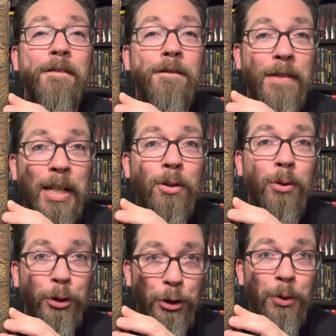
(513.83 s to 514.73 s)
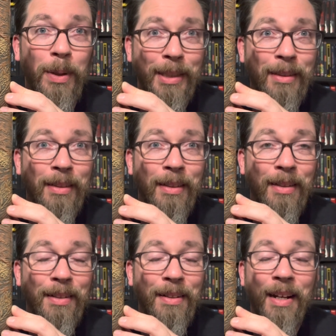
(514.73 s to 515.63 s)
feel to it.
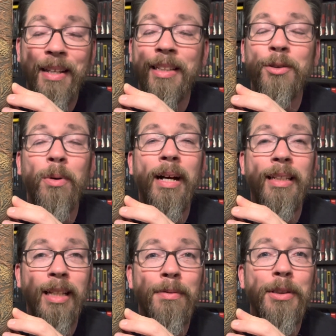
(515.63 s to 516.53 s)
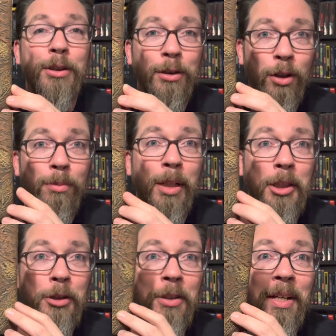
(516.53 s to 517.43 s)
That's why I love it so
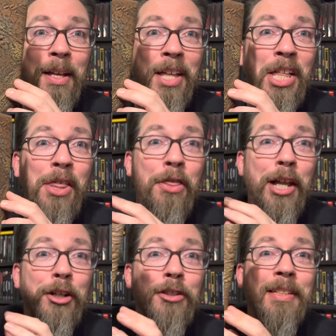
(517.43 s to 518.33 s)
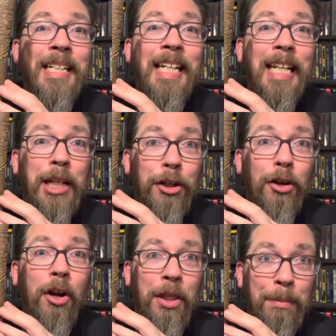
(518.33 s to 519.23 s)
much. There's an
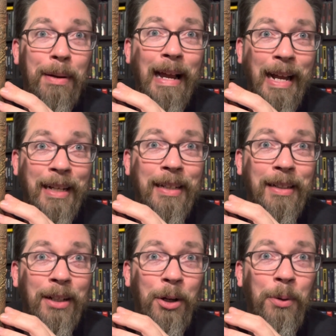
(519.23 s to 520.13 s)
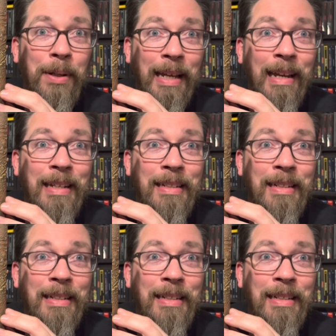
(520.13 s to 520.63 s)
ear on the back, okay?